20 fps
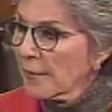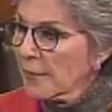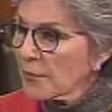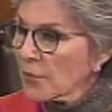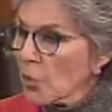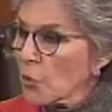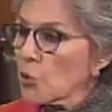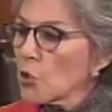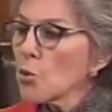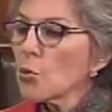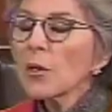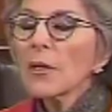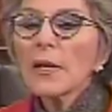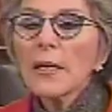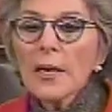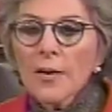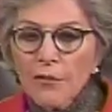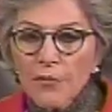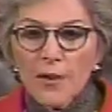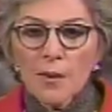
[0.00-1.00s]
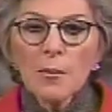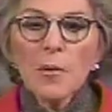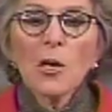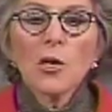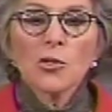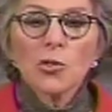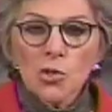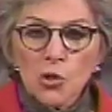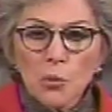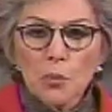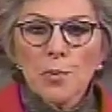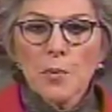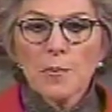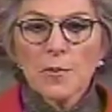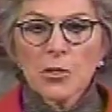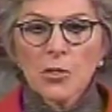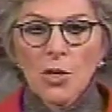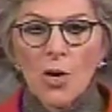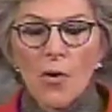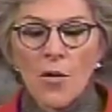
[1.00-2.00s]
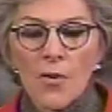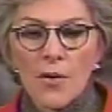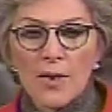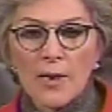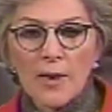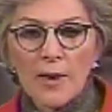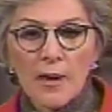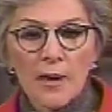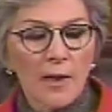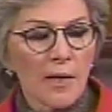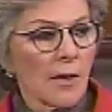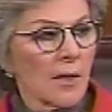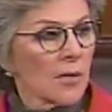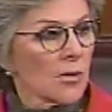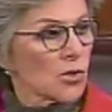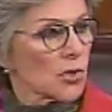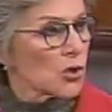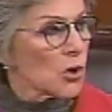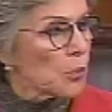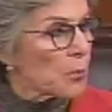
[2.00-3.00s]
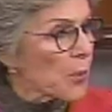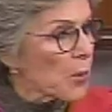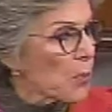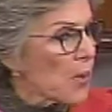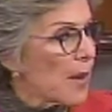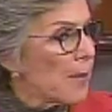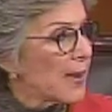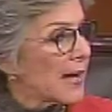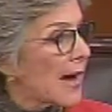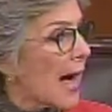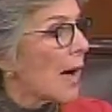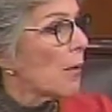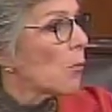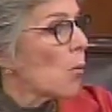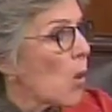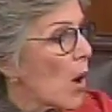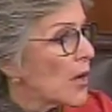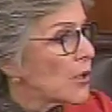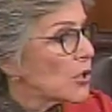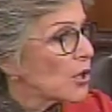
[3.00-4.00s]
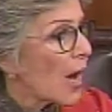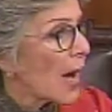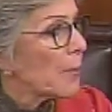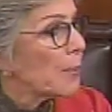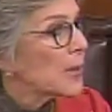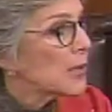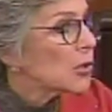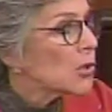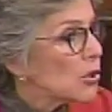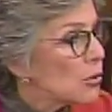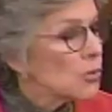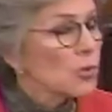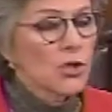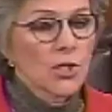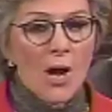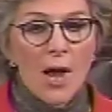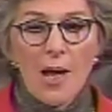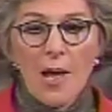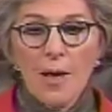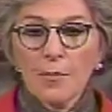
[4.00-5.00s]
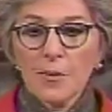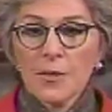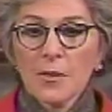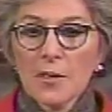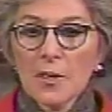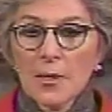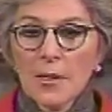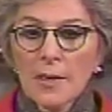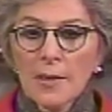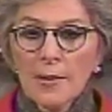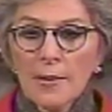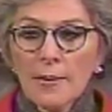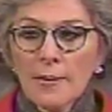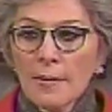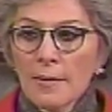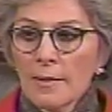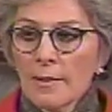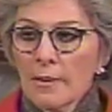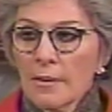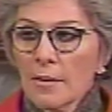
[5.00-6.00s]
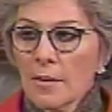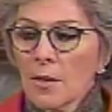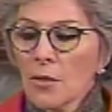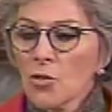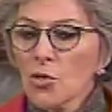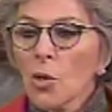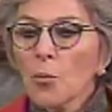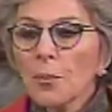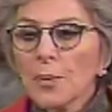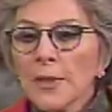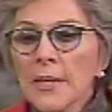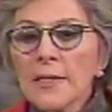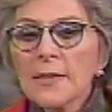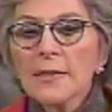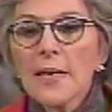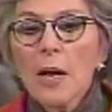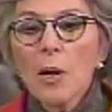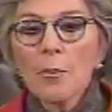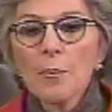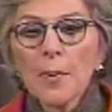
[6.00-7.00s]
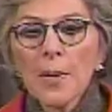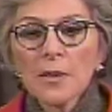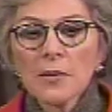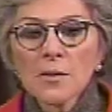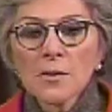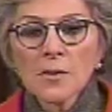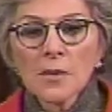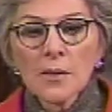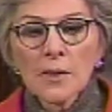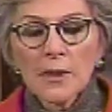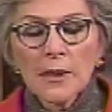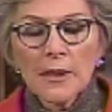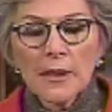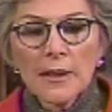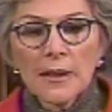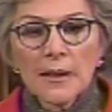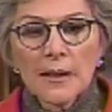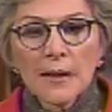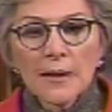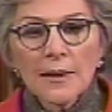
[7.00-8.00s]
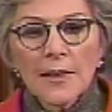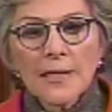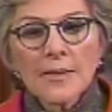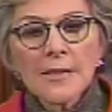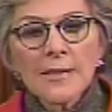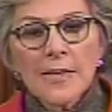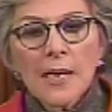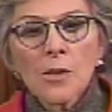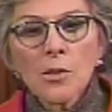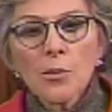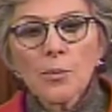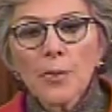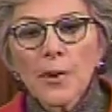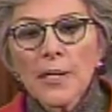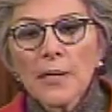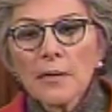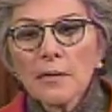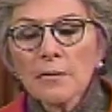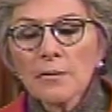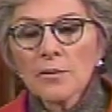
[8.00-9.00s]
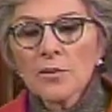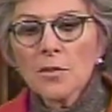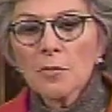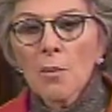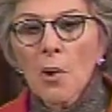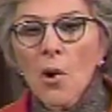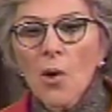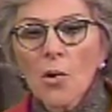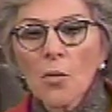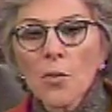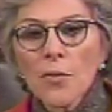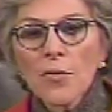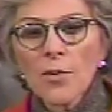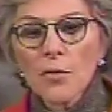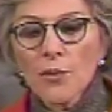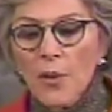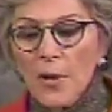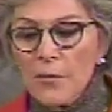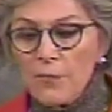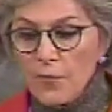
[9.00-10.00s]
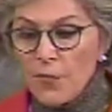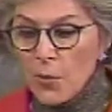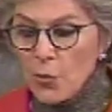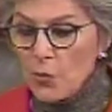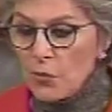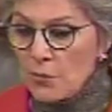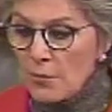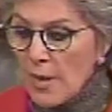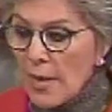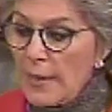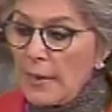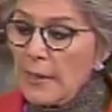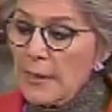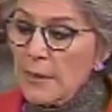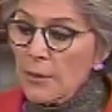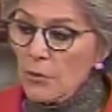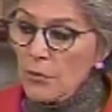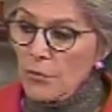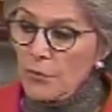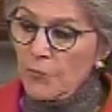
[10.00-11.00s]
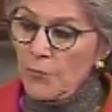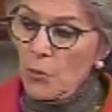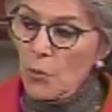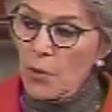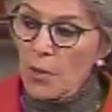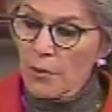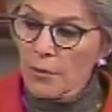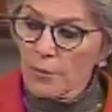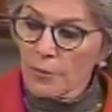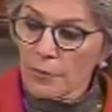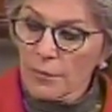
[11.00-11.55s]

So you can give them a supermajority. Superwomen, not one job, but 2 jobs. So please help us. Let's celebrate tomorrow with a great vote, and I yield the floor.